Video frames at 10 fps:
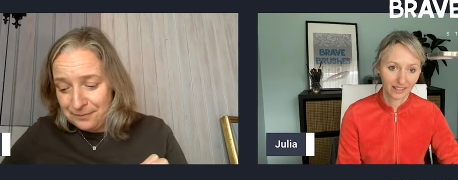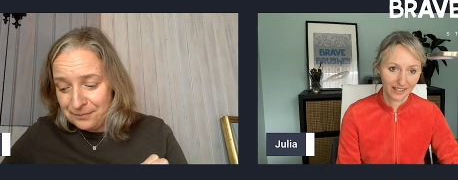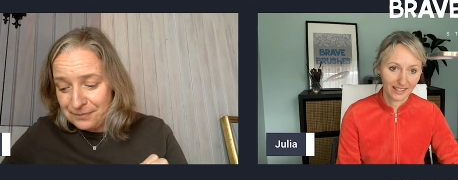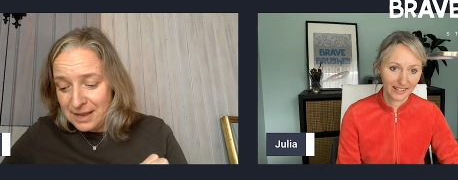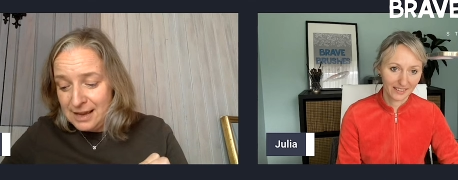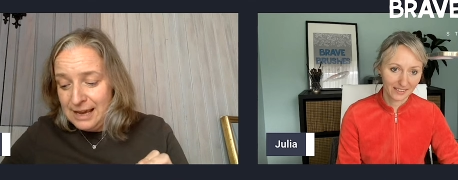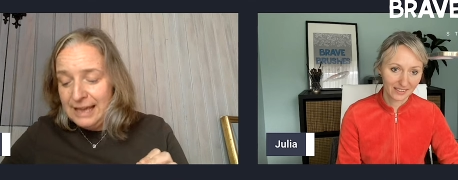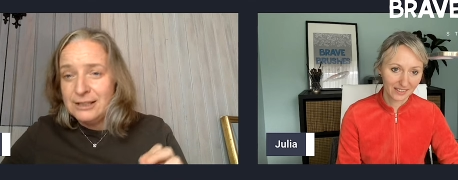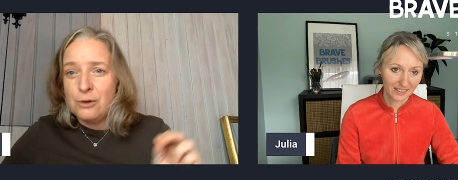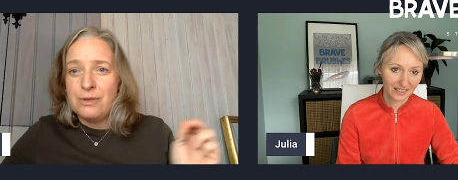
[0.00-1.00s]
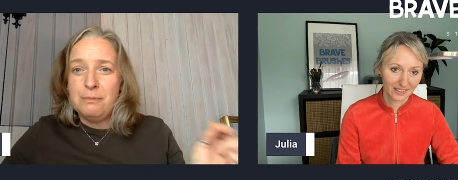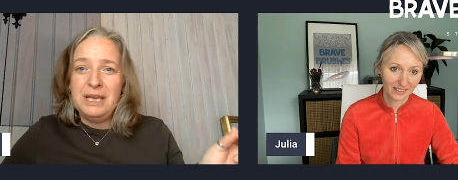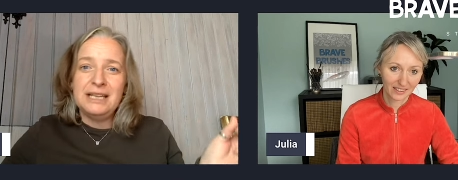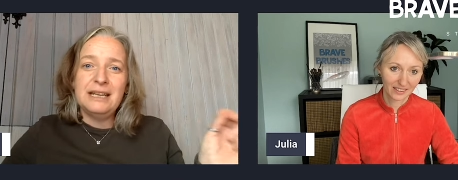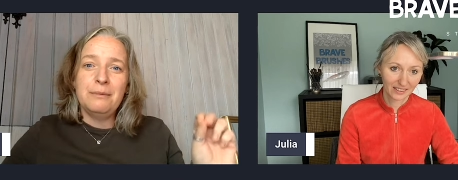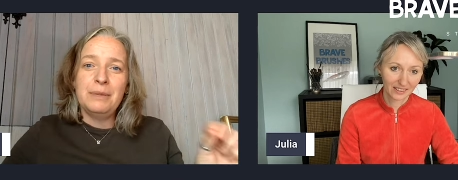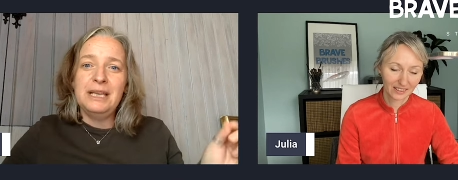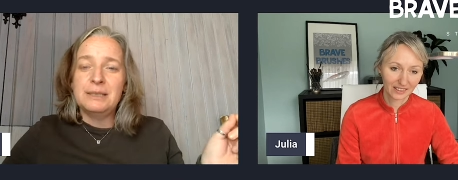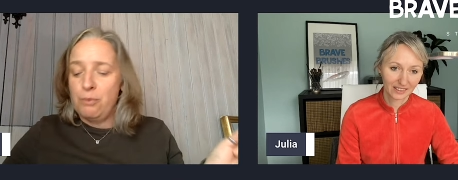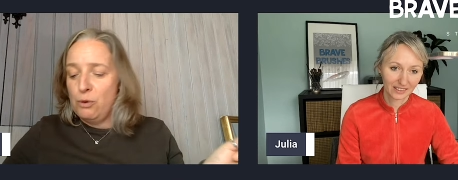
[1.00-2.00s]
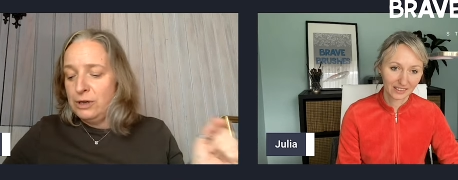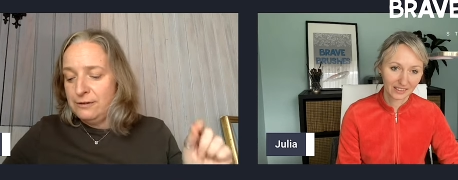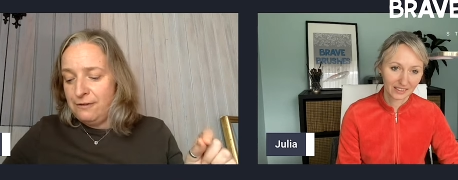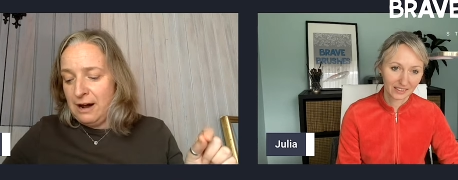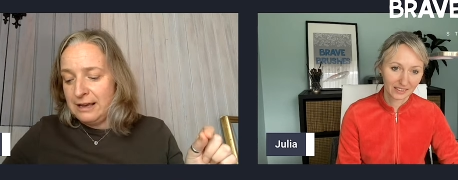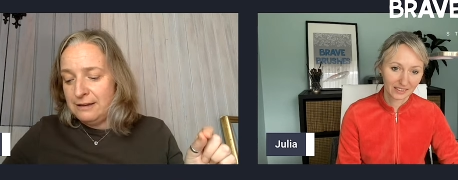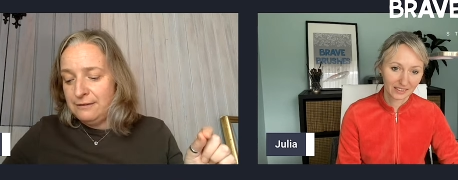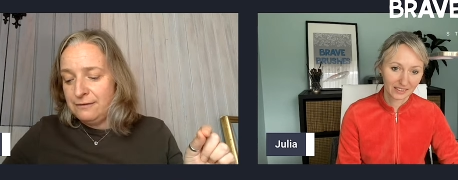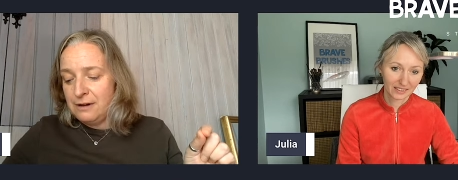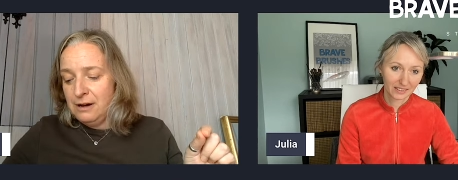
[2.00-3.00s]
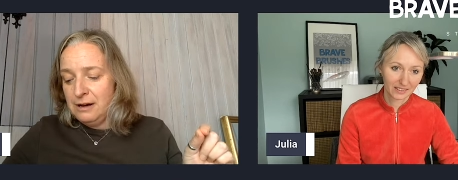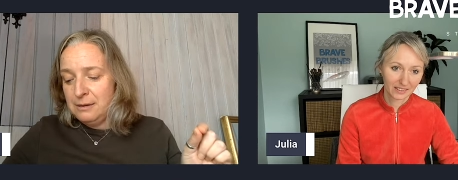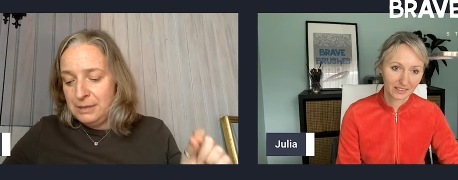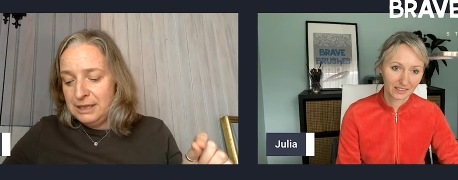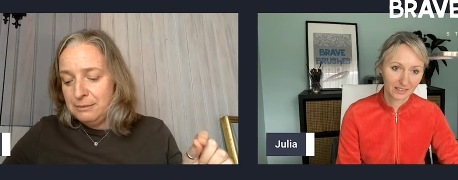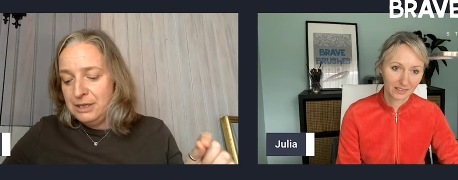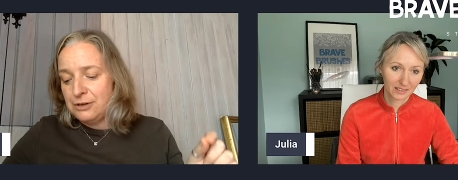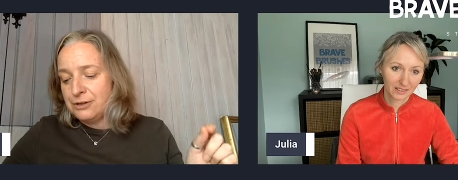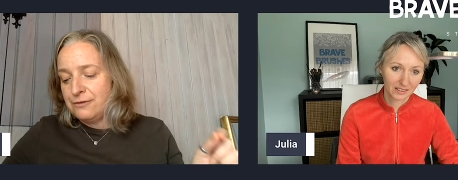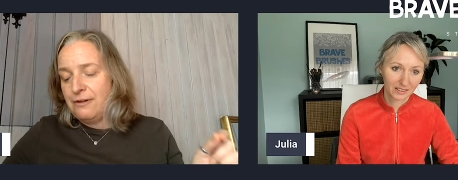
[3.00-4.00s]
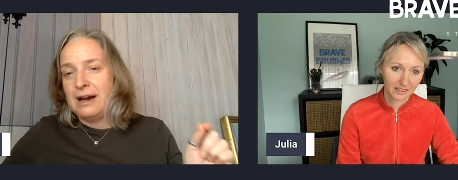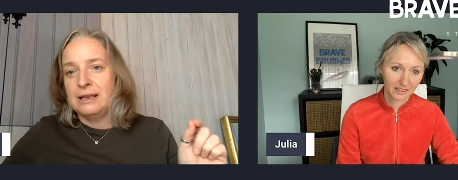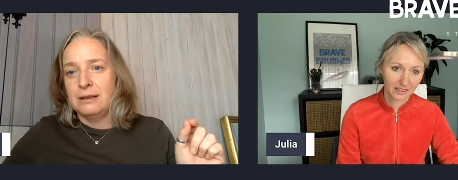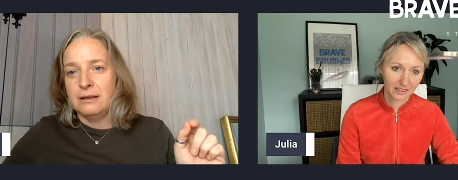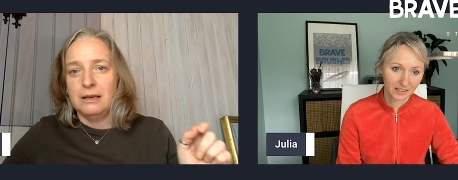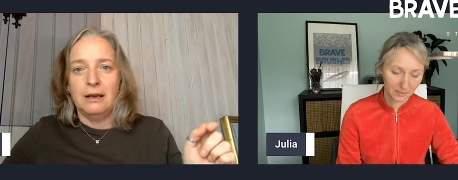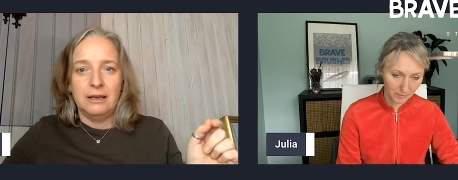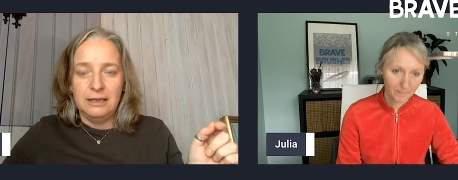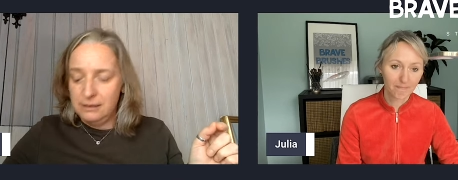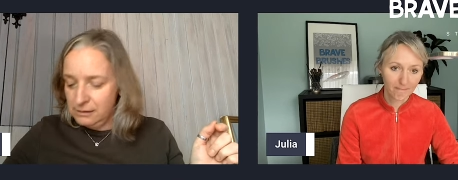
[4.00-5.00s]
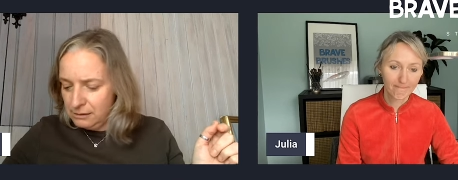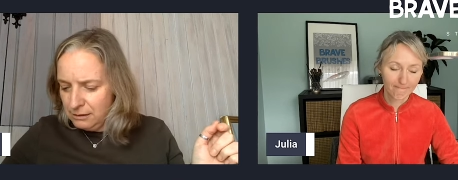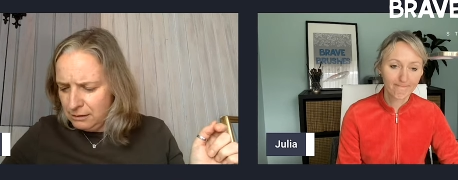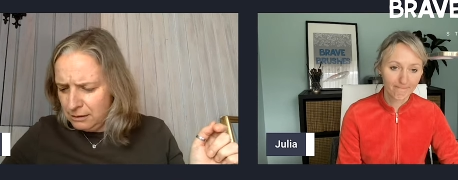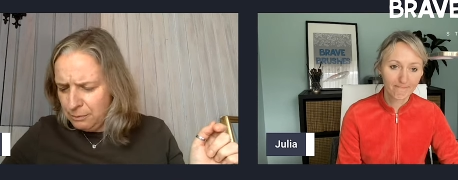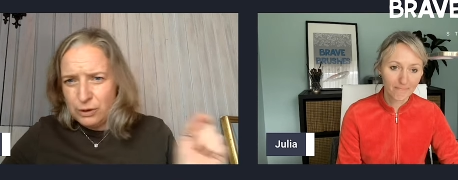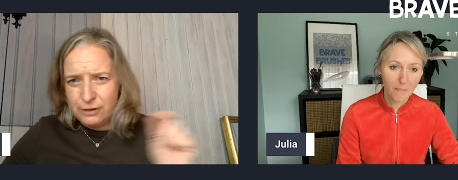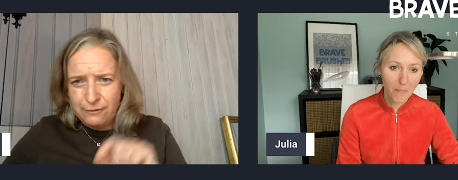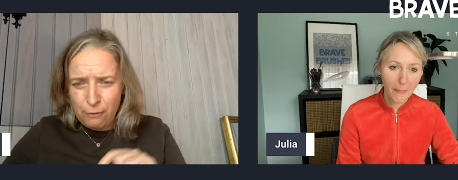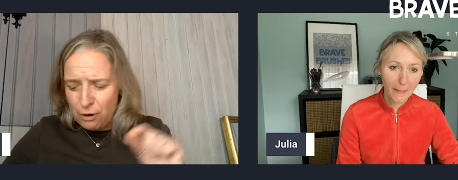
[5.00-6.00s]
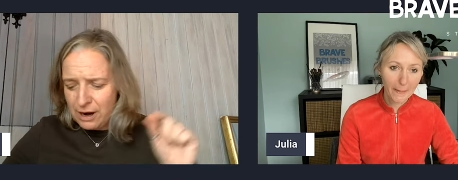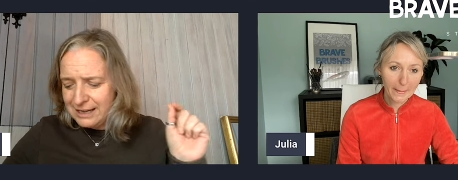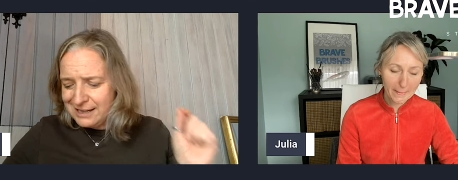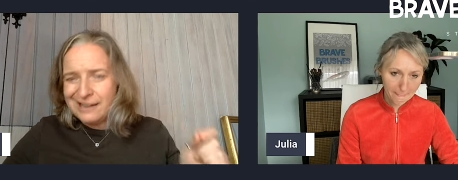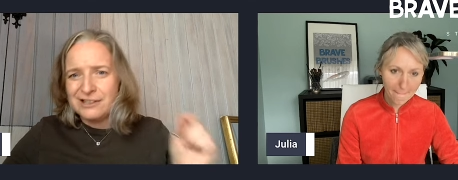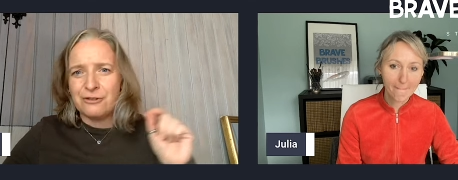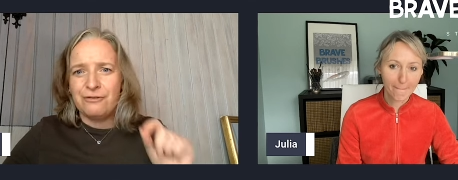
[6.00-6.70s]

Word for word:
Speaker 1: Yes. And so the medium is 0.5 uh, millimeters, fine uh, is uh, 0.4, and extra